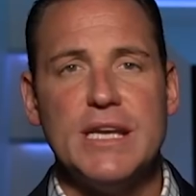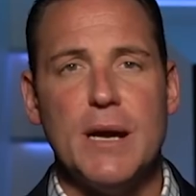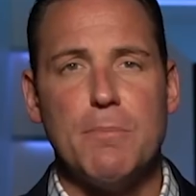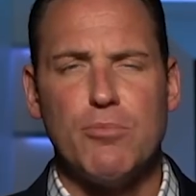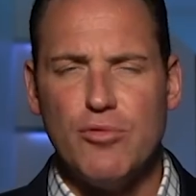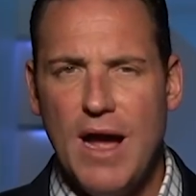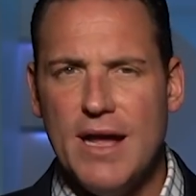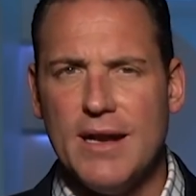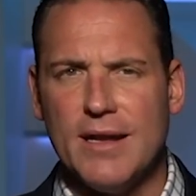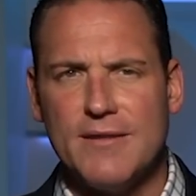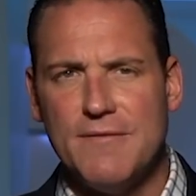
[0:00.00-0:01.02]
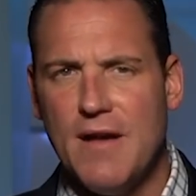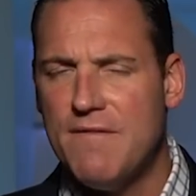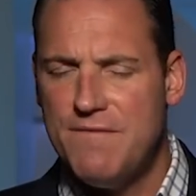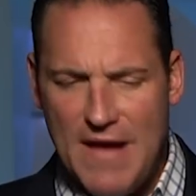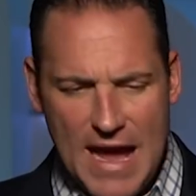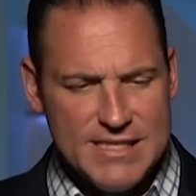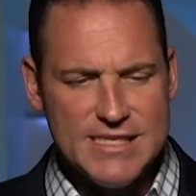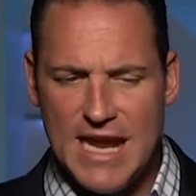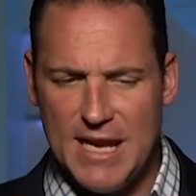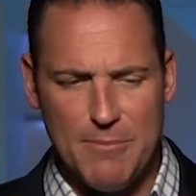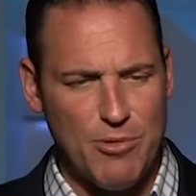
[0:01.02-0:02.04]
a product, a
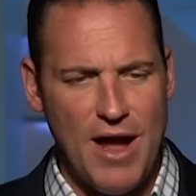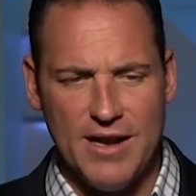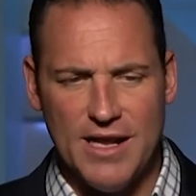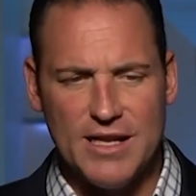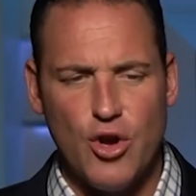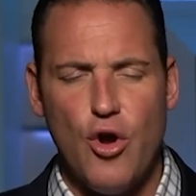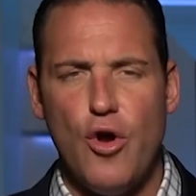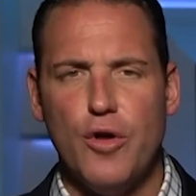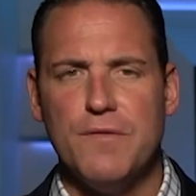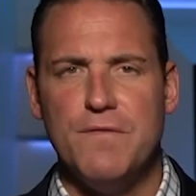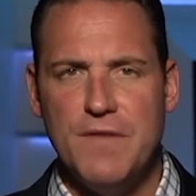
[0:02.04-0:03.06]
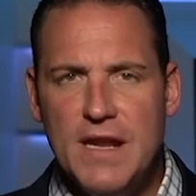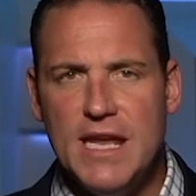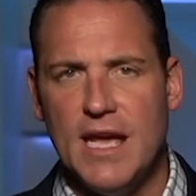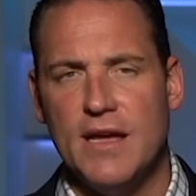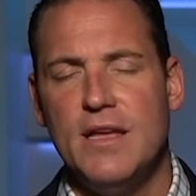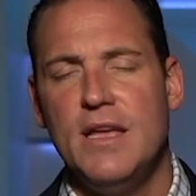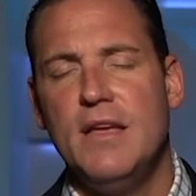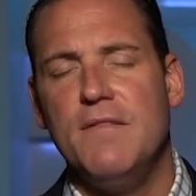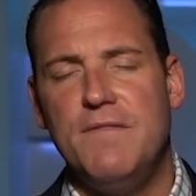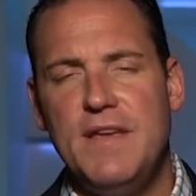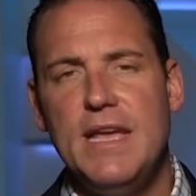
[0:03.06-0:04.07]
fascinating product called Vinia,
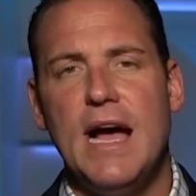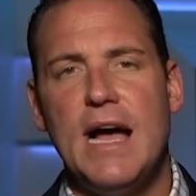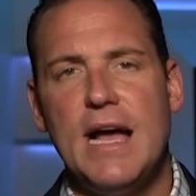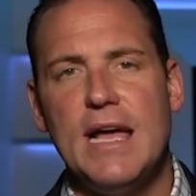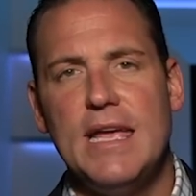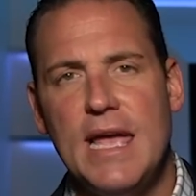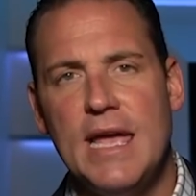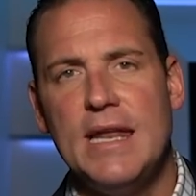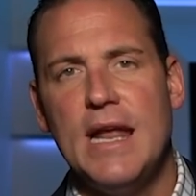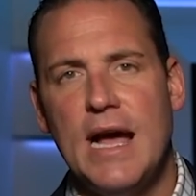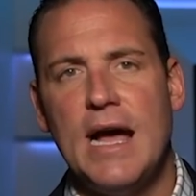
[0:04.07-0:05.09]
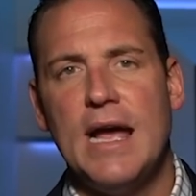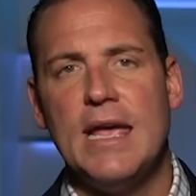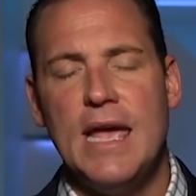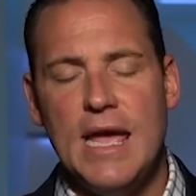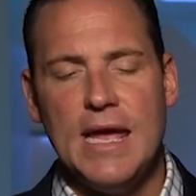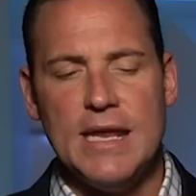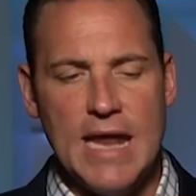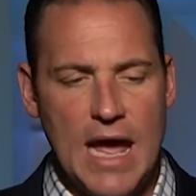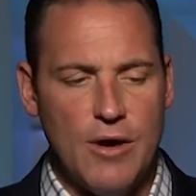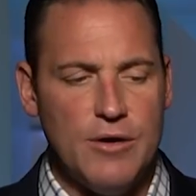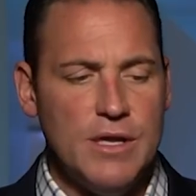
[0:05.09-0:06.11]
V-I-N-I-A.
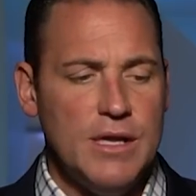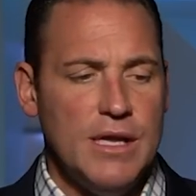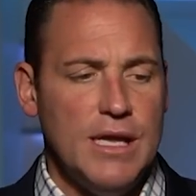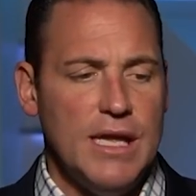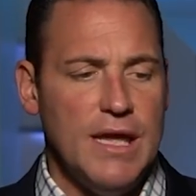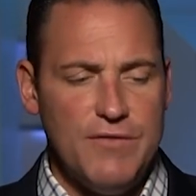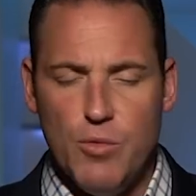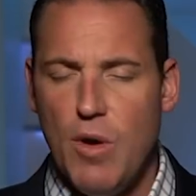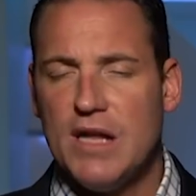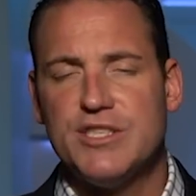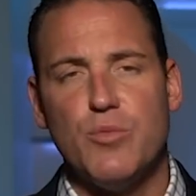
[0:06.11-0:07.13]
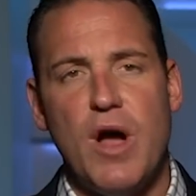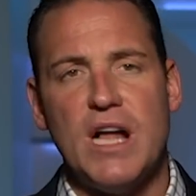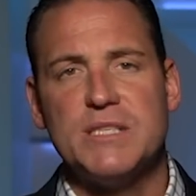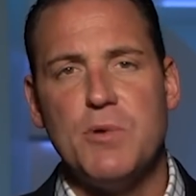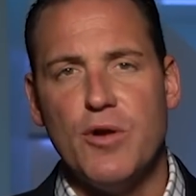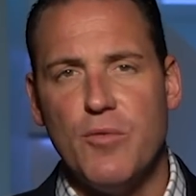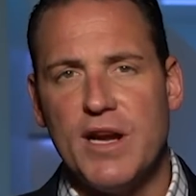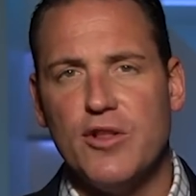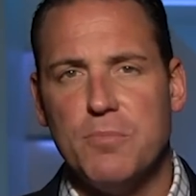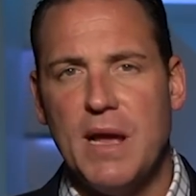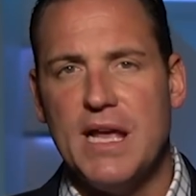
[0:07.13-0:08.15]
Now, if you watch The Watchman on a
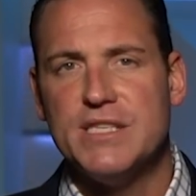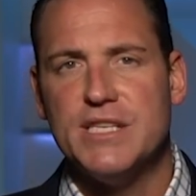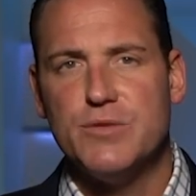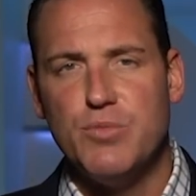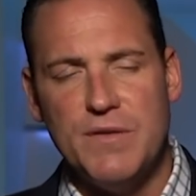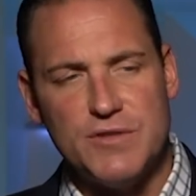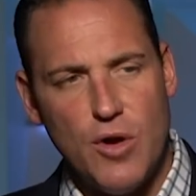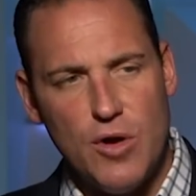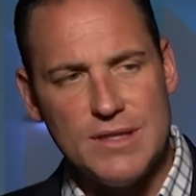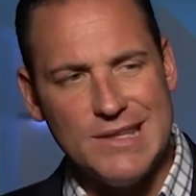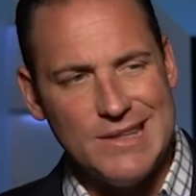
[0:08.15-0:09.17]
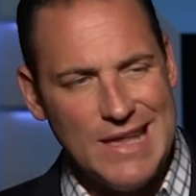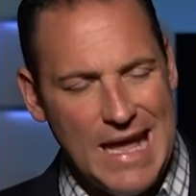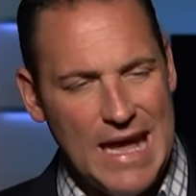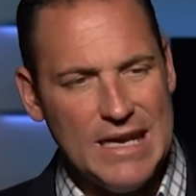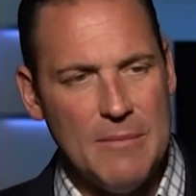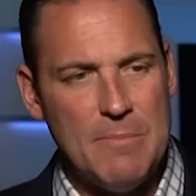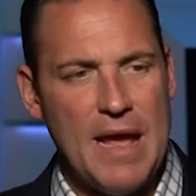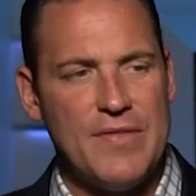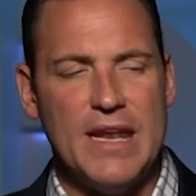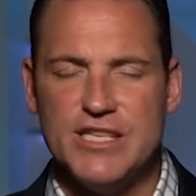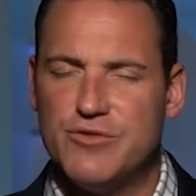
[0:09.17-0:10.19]
regular basis, we've talked a lot about
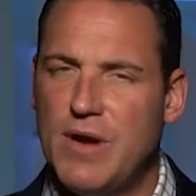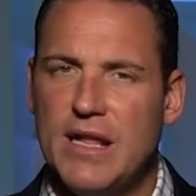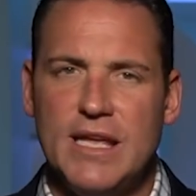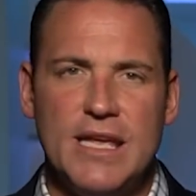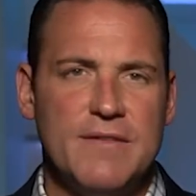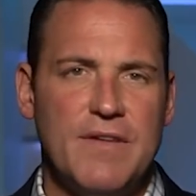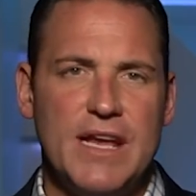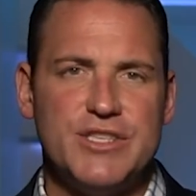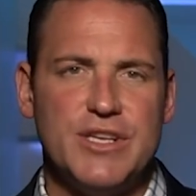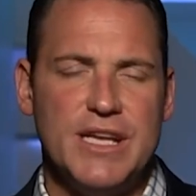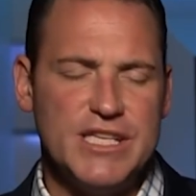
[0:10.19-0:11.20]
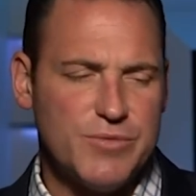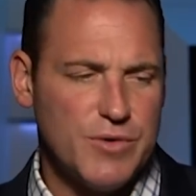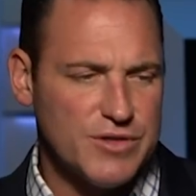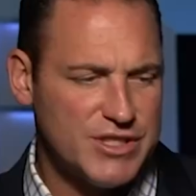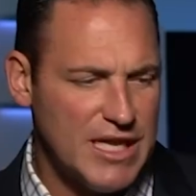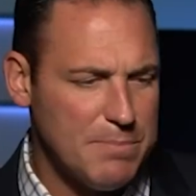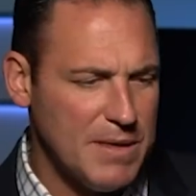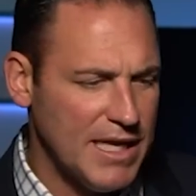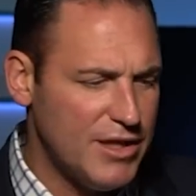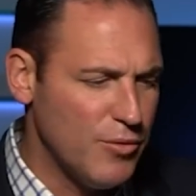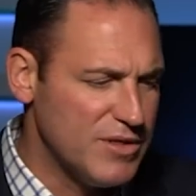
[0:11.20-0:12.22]
that Israeli innovation, Israel stepping
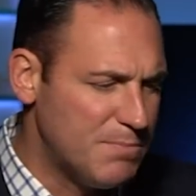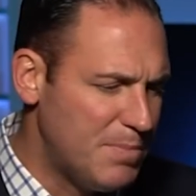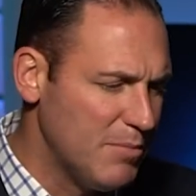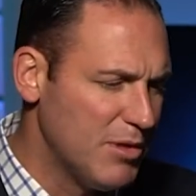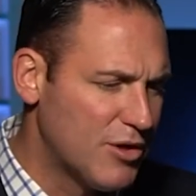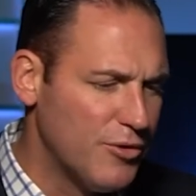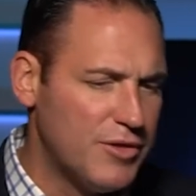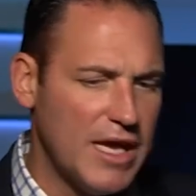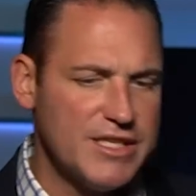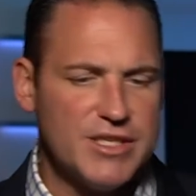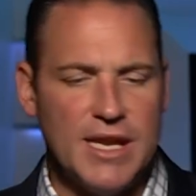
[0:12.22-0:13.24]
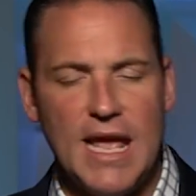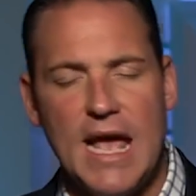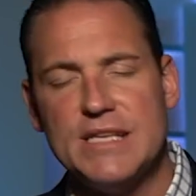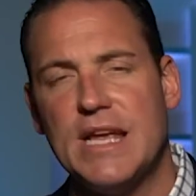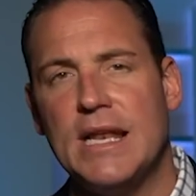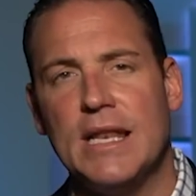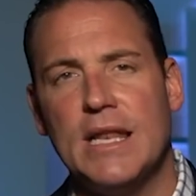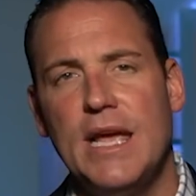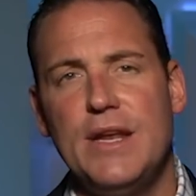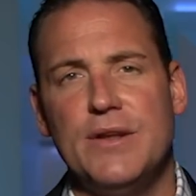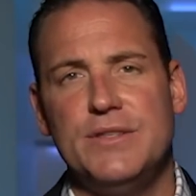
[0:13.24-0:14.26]
into its biblical destiny as a
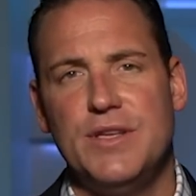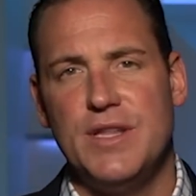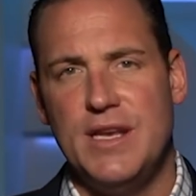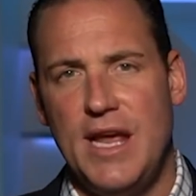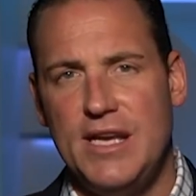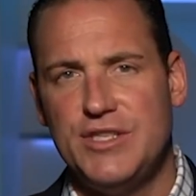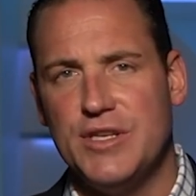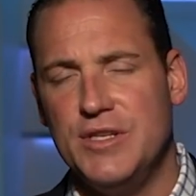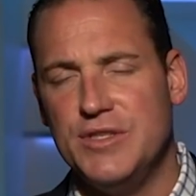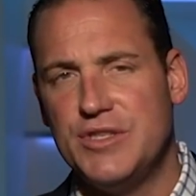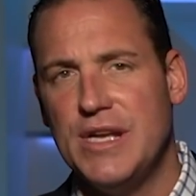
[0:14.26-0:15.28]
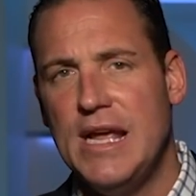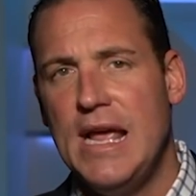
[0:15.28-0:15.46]
light unto the nations.